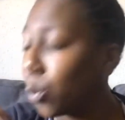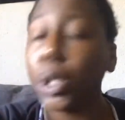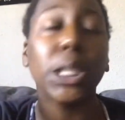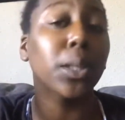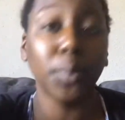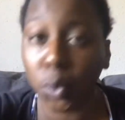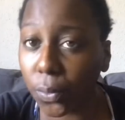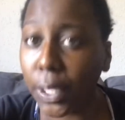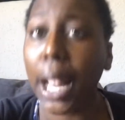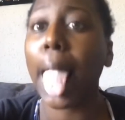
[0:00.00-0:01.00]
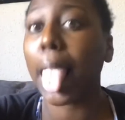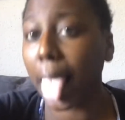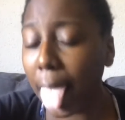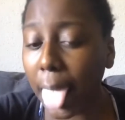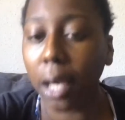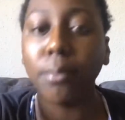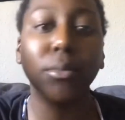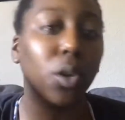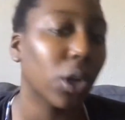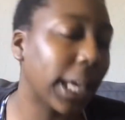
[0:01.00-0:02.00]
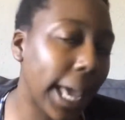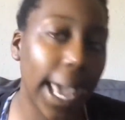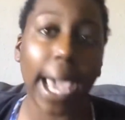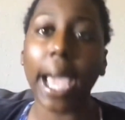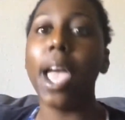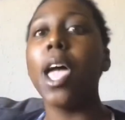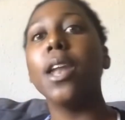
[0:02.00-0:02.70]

with the movie. Uh, okay,